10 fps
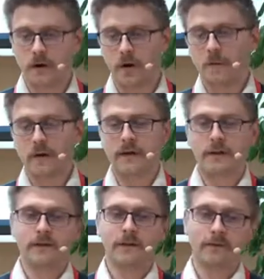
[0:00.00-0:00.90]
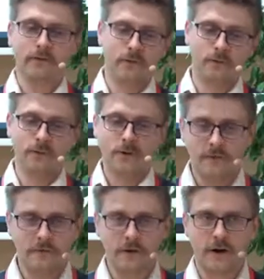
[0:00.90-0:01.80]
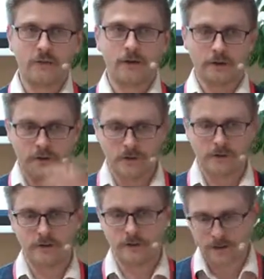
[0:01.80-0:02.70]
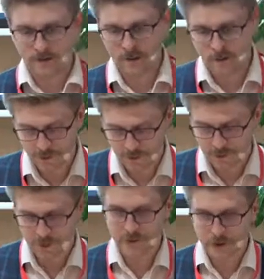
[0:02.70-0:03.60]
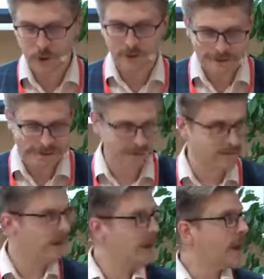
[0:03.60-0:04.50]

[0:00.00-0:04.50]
copy into Infogram, and then there it just is.